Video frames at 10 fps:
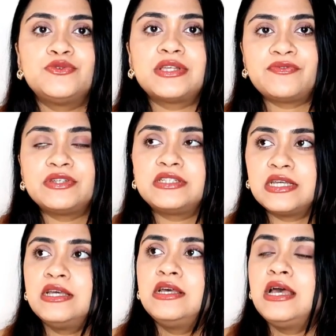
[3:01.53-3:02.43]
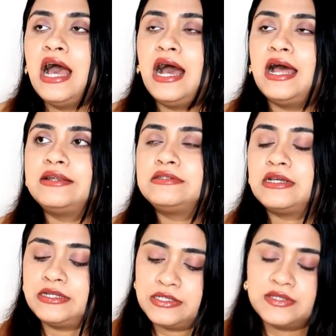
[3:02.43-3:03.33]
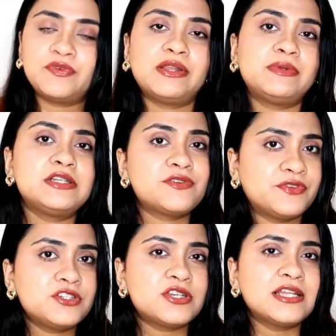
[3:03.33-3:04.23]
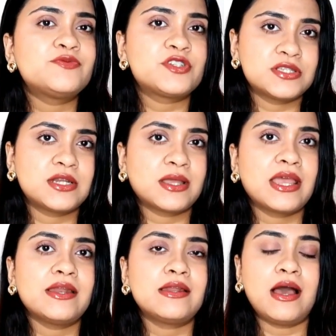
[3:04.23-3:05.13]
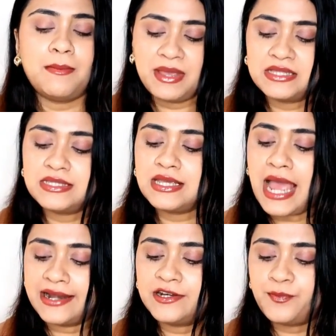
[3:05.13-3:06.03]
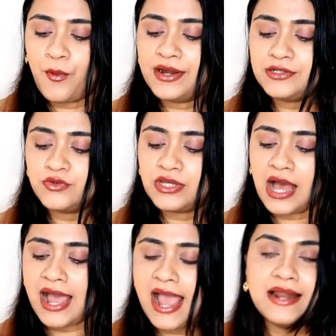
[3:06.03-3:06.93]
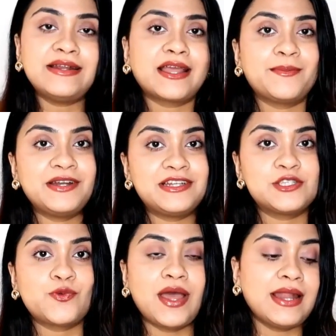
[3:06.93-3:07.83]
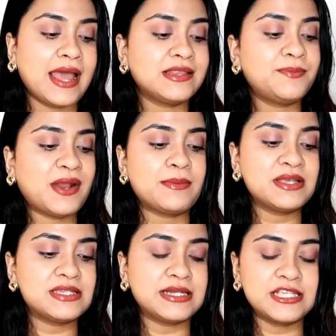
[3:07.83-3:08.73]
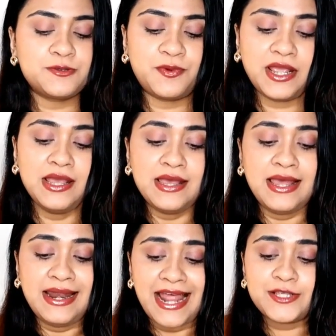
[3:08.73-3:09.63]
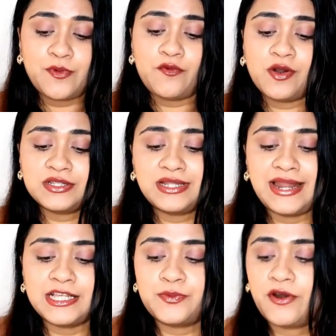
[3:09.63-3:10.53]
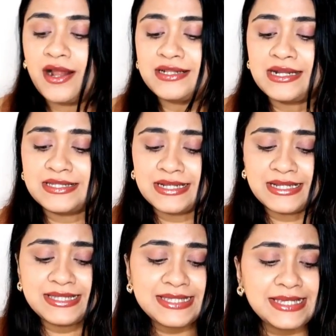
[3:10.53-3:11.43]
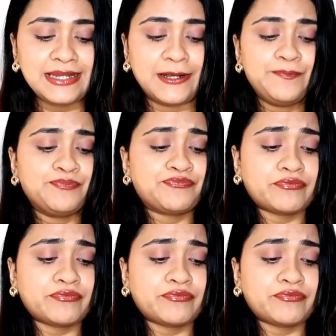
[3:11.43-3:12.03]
use every day. And it is available in different shades, which is an, again, amazing added point. So yeah, I highly recommend this one and the priming setting spray. Let's move on to the next product, that is the concealer.